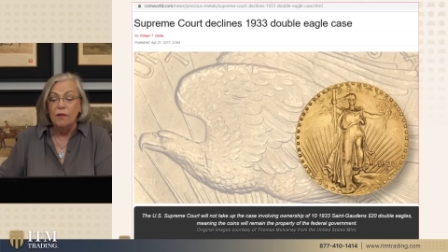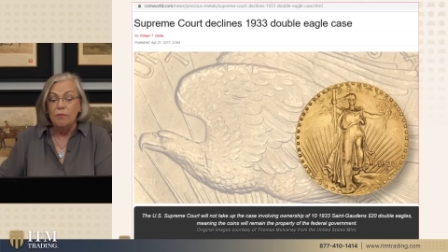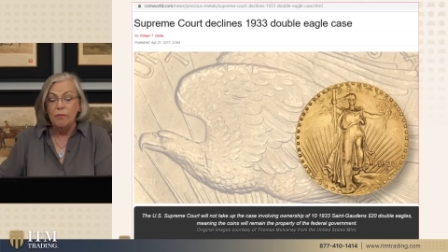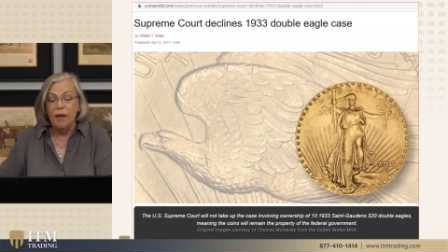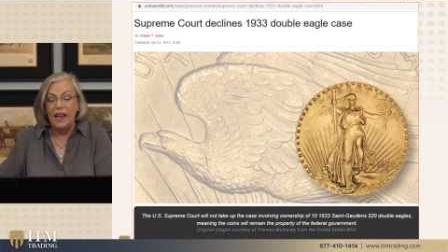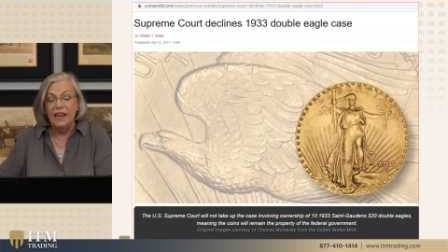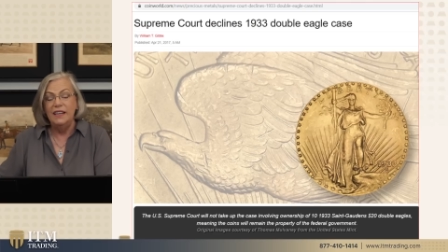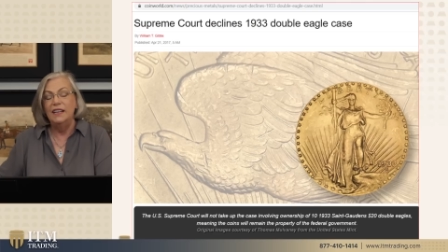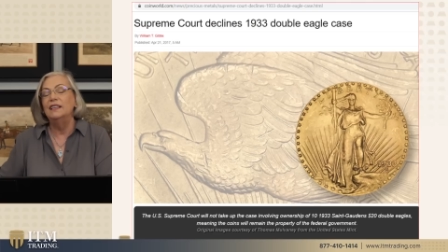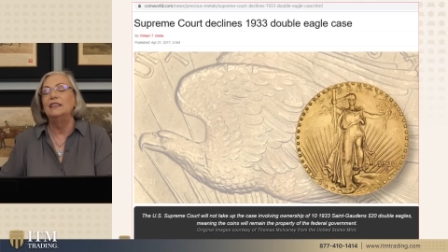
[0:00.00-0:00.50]

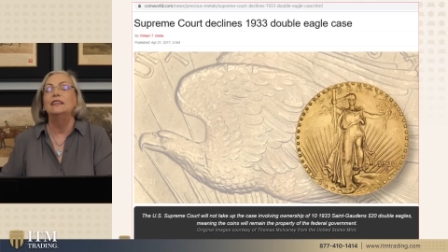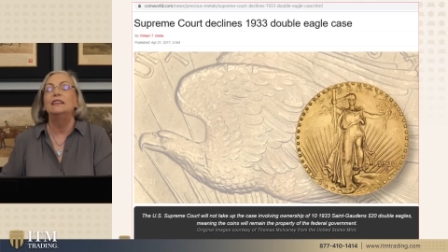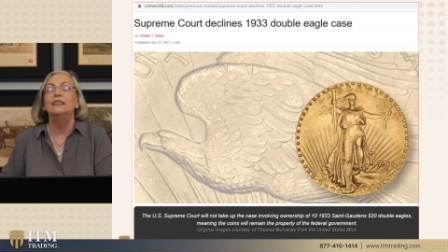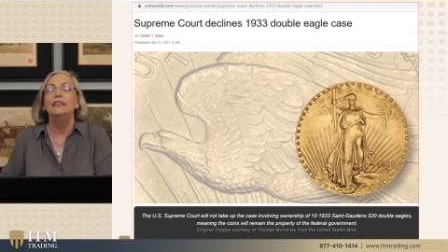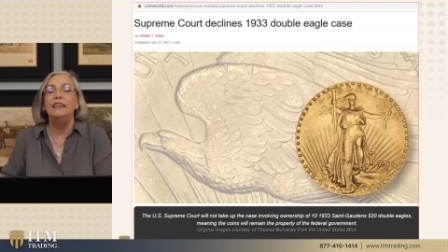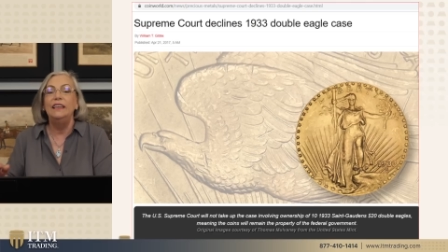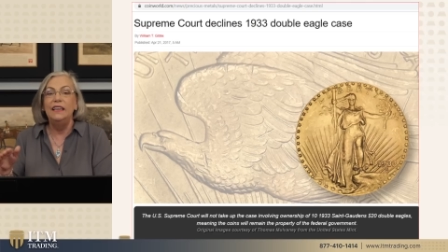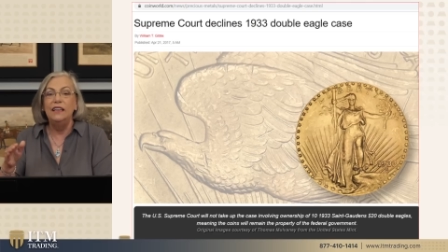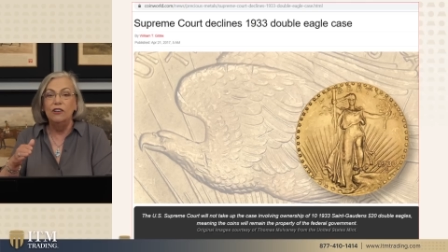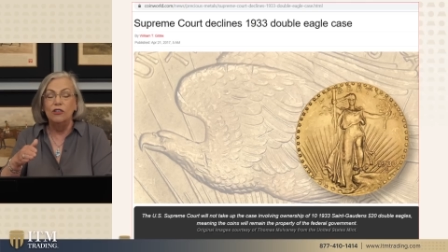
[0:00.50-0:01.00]
made it
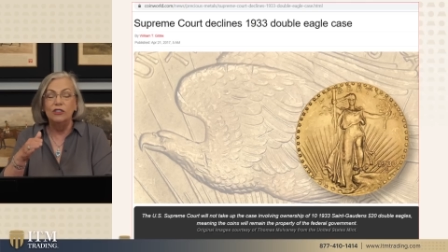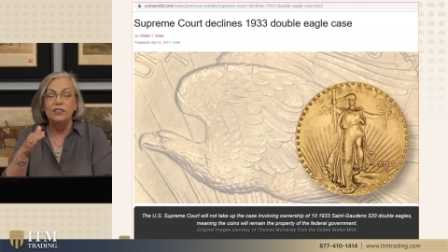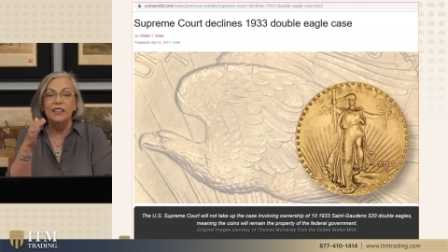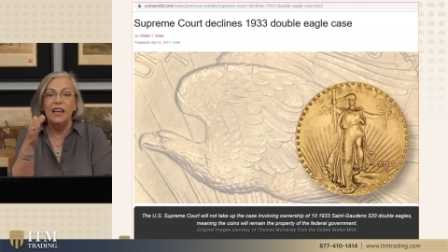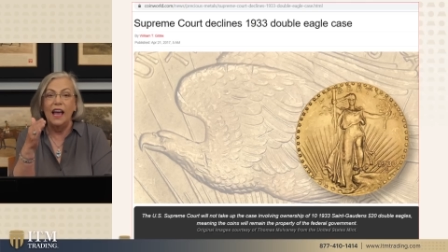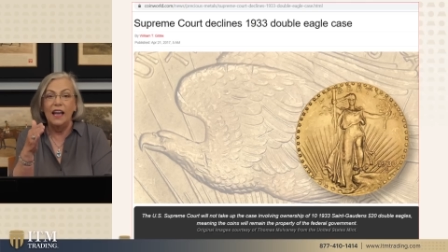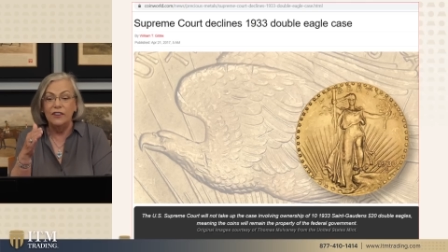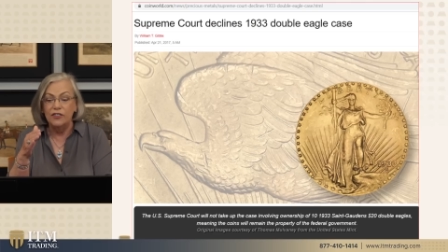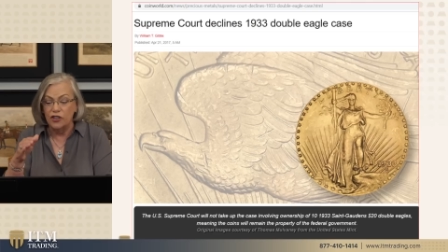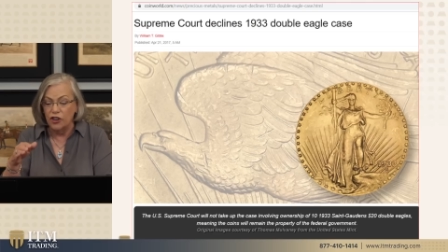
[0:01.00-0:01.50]
legal
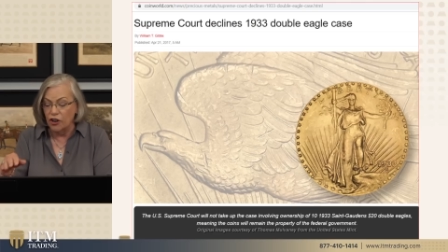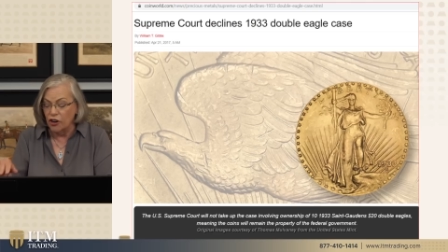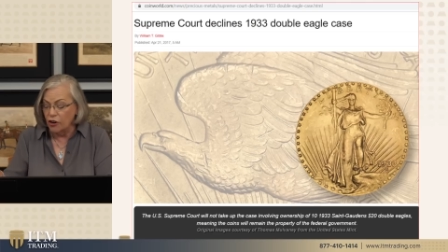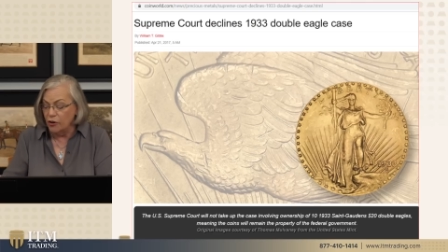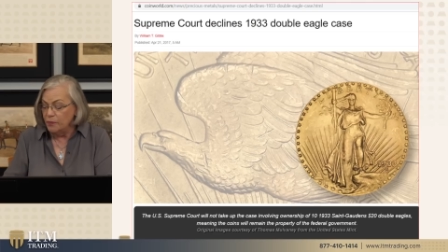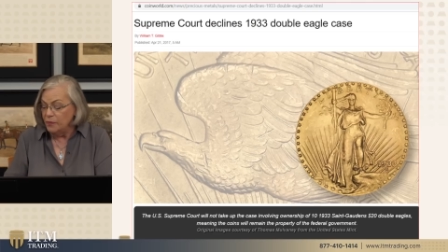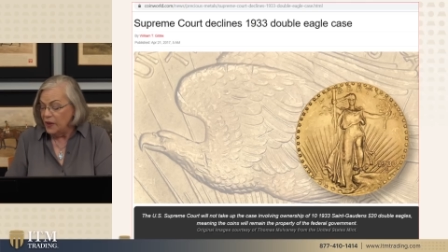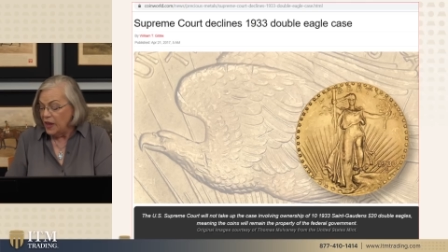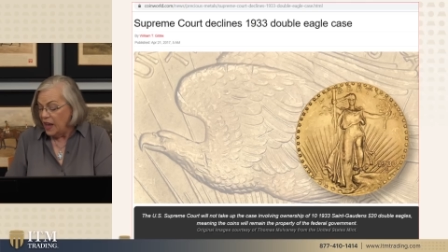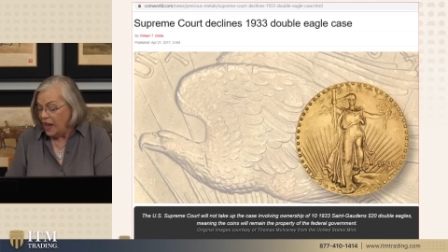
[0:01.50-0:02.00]

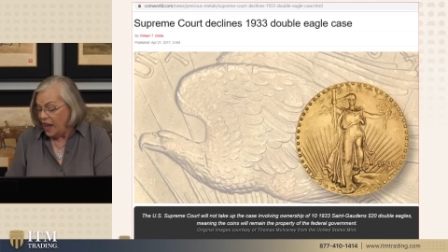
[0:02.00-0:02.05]
tender.